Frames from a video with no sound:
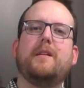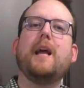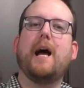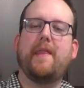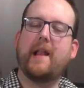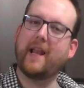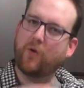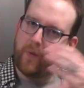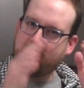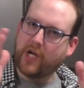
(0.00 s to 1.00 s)
Yeah, that like
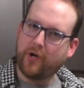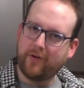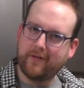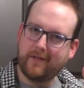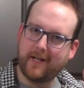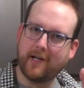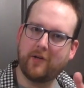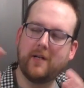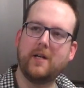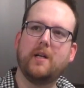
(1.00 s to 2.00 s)
window, you know?
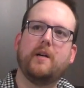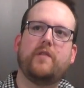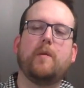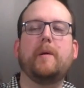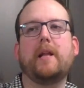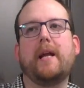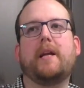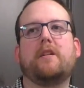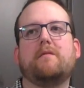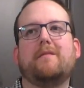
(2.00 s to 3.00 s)
You're up at like
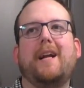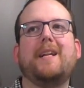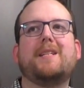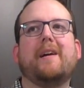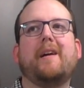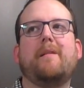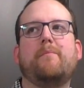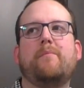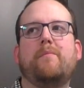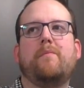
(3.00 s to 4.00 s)

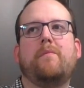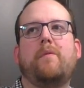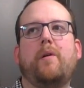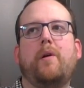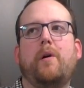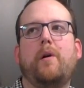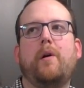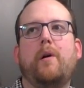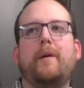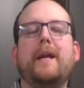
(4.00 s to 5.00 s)
anytime.
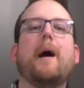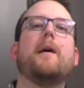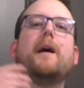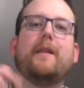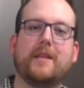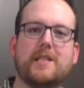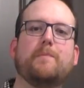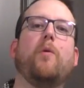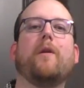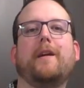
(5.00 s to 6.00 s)
Yeah, at this
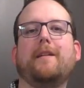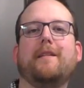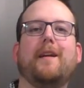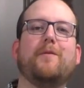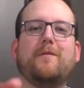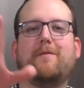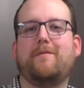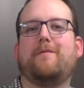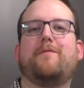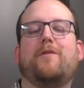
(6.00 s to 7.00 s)
point, and
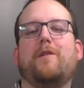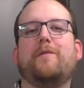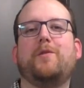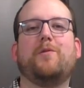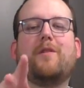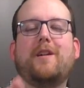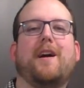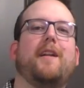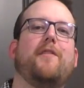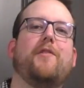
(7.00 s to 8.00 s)
for all of you who are
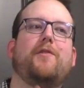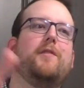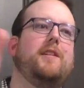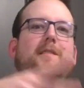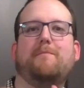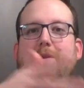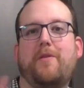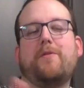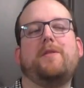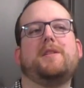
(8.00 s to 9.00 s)
not
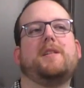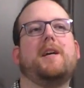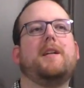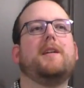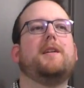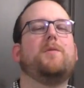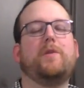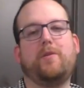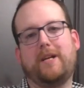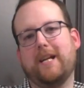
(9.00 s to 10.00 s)
mid-30s yet,
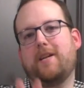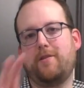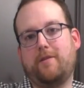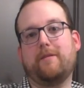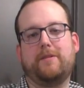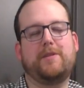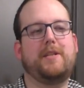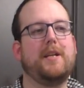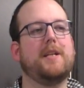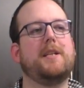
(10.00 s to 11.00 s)
when you get here, you'll
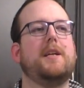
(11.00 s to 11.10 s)
understand.